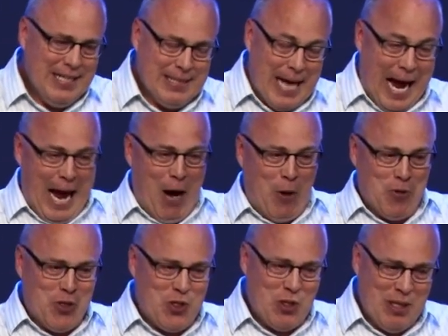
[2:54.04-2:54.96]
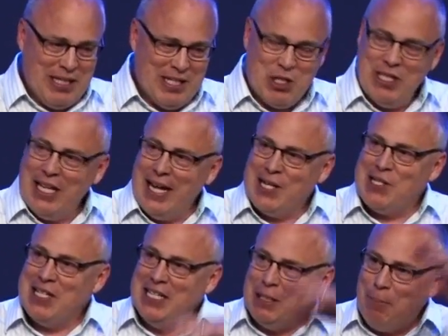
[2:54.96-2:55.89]
house that's,
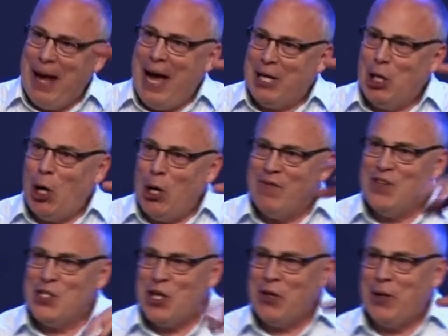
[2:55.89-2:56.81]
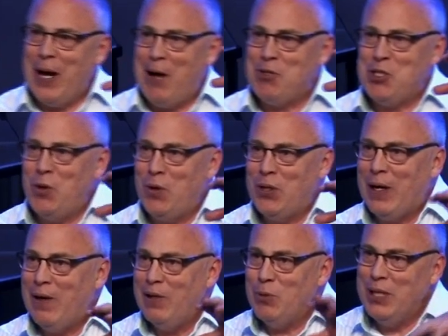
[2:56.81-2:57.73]
that's in the backyard of this other house in North
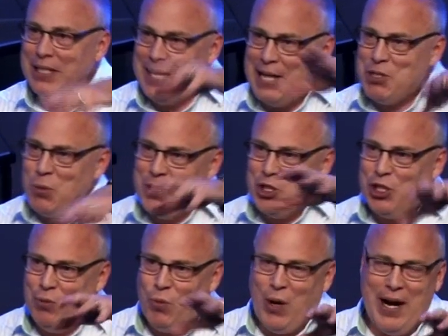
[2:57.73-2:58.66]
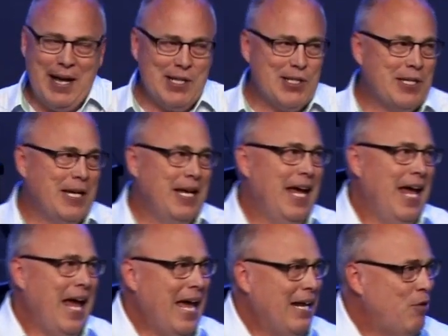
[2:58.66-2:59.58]
Hollywood, and that's what she rents.
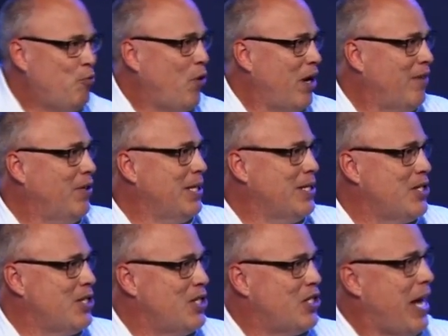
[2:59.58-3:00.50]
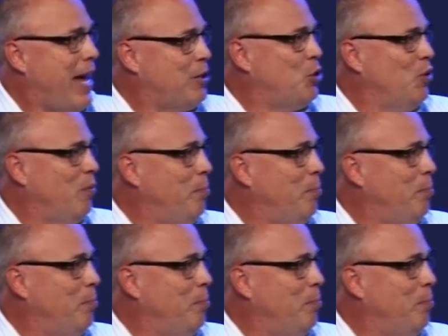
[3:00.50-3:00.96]
And in front of it is a statue of